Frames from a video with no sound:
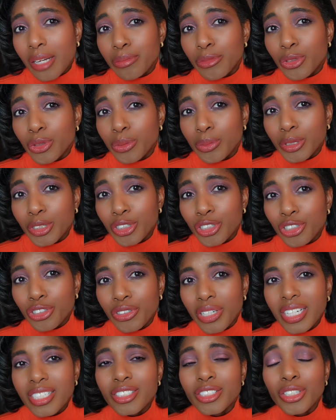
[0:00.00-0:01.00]
I'm normal to
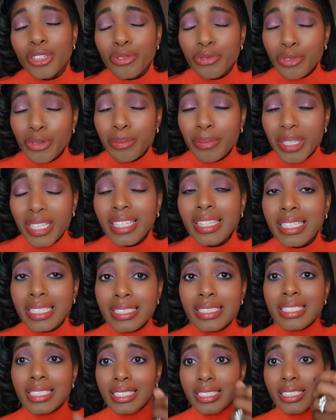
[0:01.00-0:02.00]
dry. So for me,
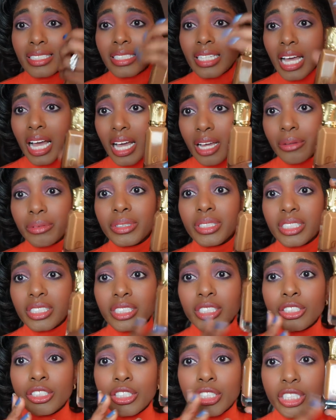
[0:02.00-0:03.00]
I would
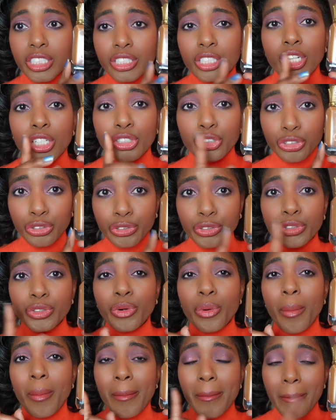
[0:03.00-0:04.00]
consider this a
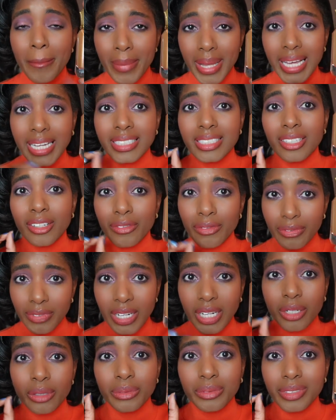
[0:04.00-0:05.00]
true matte
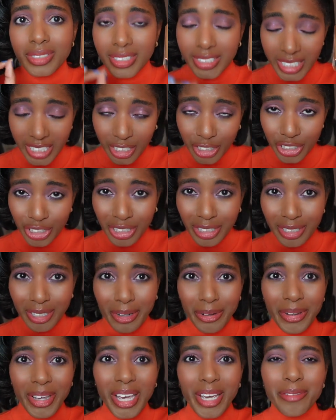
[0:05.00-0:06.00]
foundation,
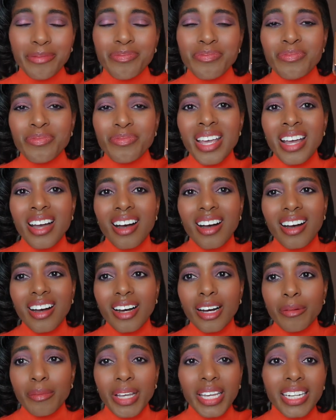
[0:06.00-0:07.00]
okay? And
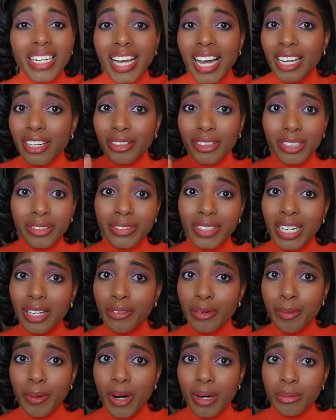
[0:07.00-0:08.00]
I don't even
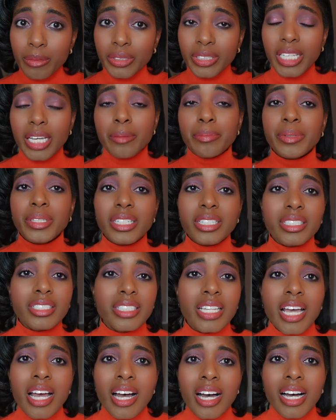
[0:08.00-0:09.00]
have a problem with that
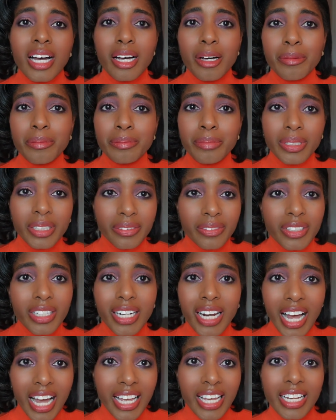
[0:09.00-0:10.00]
because, believe it or
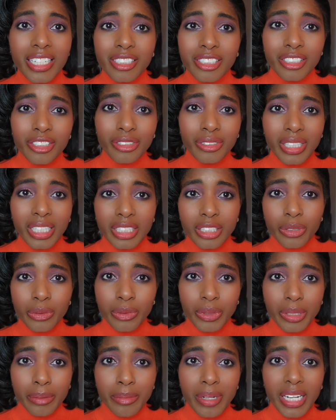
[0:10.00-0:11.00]
not, I actually do like to
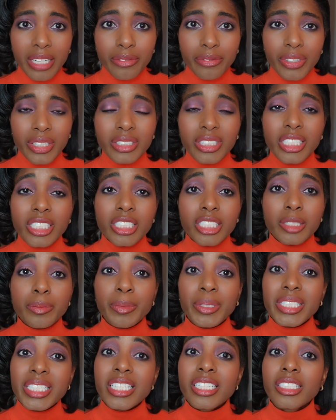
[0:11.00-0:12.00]
wear matte foundations,
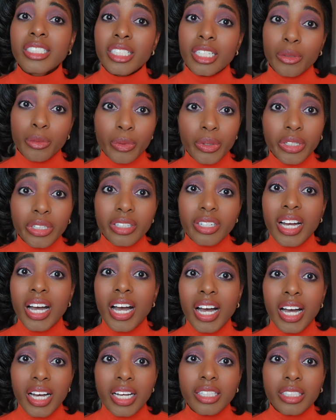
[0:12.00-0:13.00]
particularly at work.
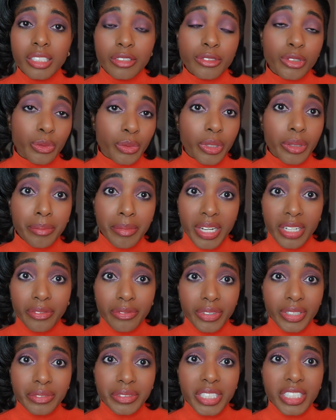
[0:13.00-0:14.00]
I love to wear matte
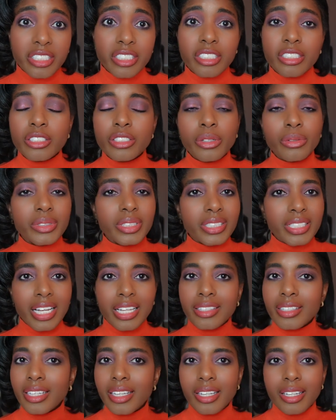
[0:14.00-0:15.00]
foundation. So it's
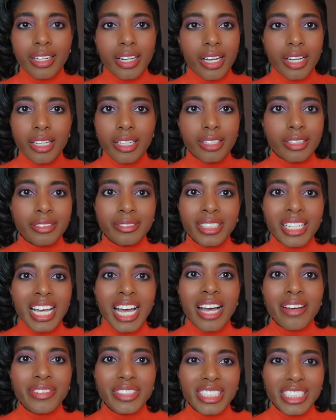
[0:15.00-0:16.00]
not that I
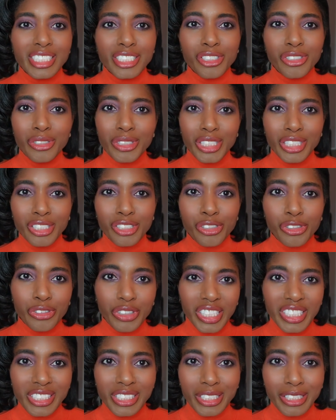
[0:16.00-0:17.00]
have any issues as a
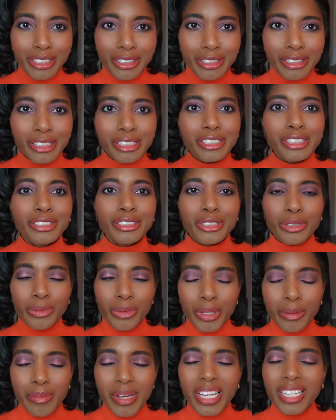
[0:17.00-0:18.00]
dry skin girl to
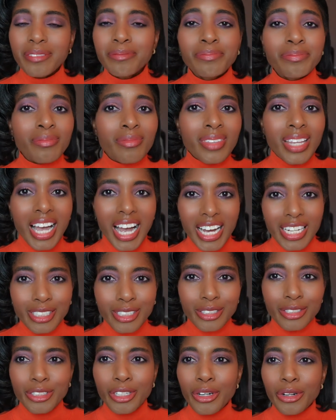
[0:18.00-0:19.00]
wear matte. I
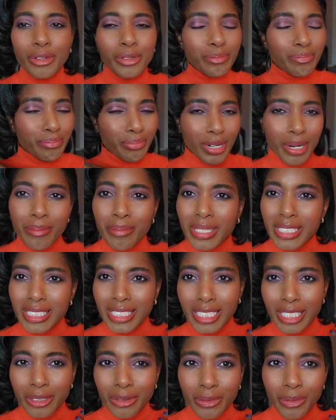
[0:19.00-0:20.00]
just know, prep my
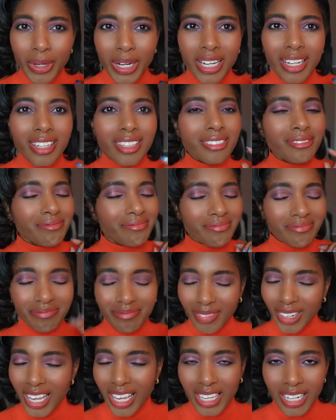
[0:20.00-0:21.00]
skin well,
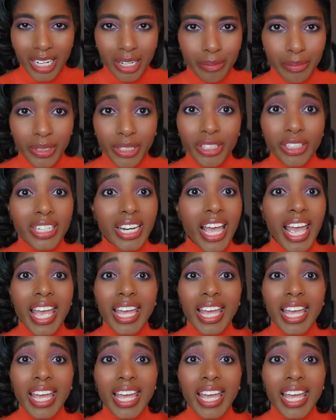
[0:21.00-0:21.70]
and I'll be good.